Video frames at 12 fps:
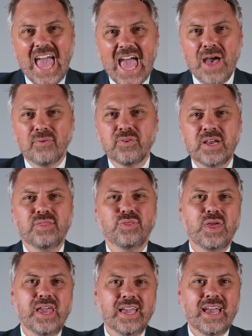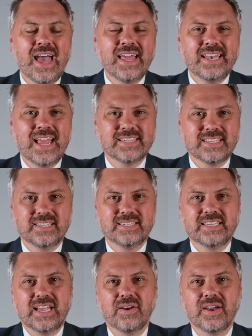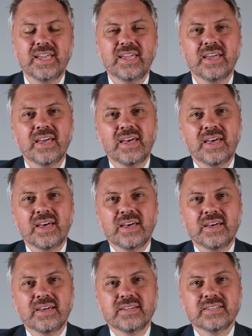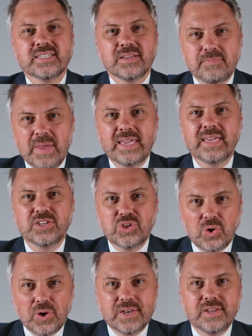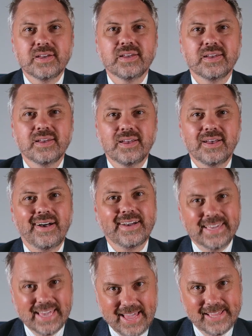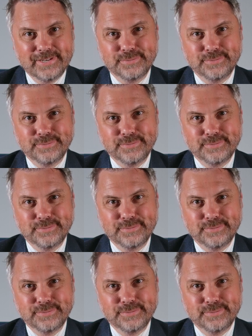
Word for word: everything necessary to make it good again.